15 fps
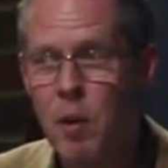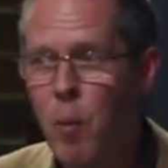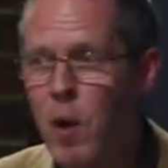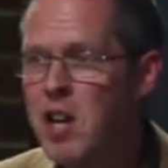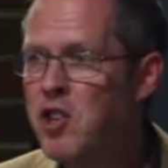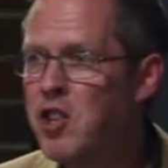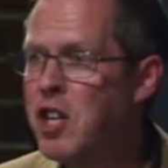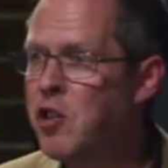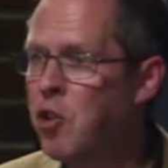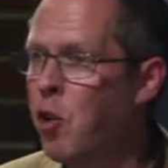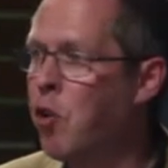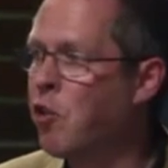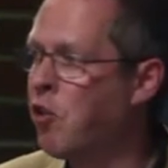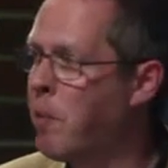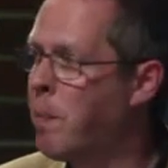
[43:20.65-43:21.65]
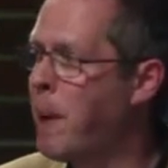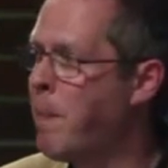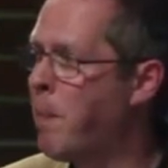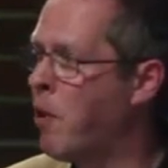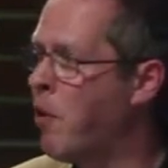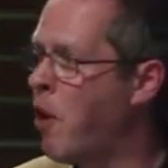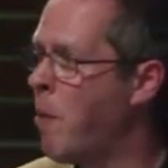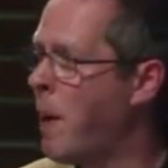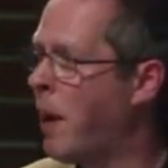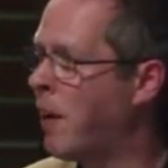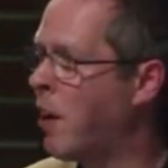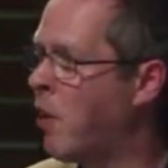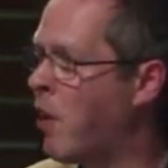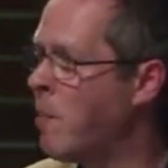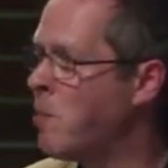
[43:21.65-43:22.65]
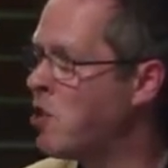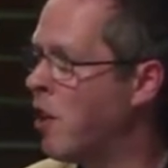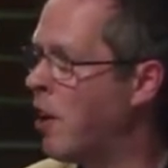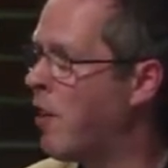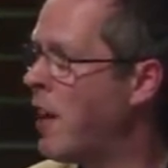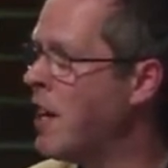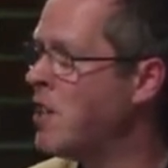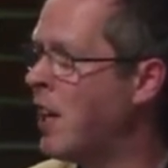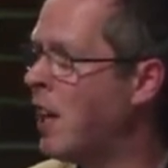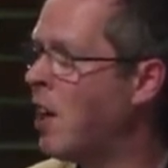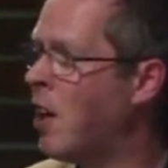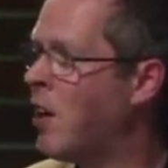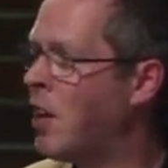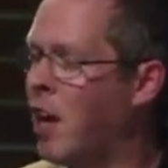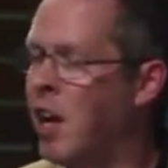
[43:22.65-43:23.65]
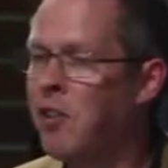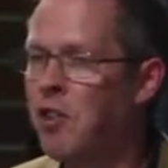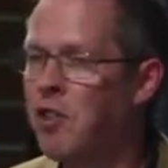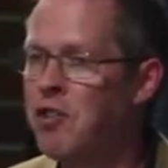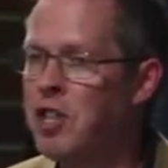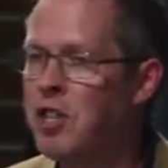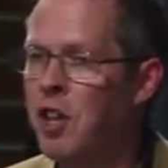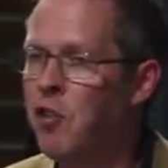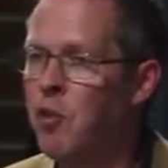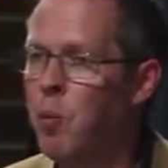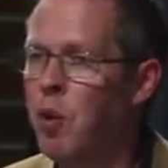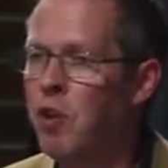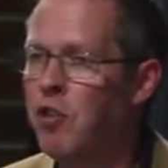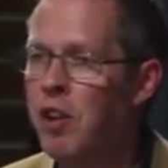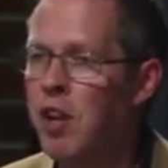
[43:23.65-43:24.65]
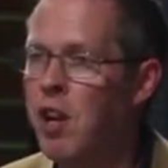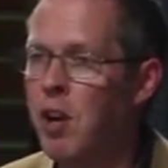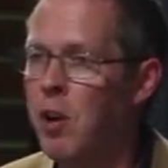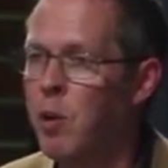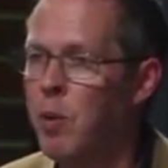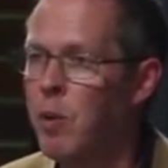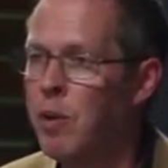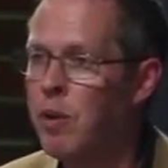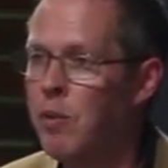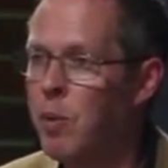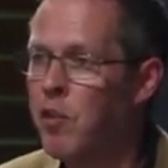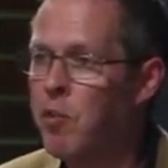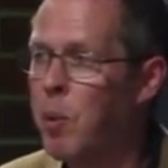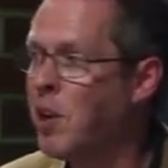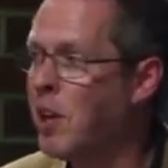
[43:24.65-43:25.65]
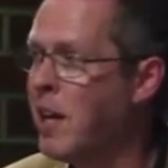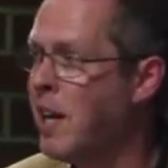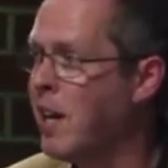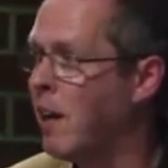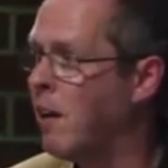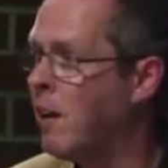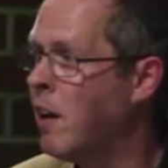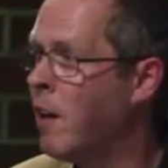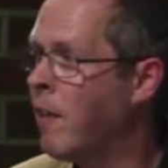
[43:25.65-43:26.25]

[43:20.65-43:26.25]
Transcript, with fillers: when she talks to the people who know about encryption, they tell her the answer she doesn't want to know, doesn't want to hear.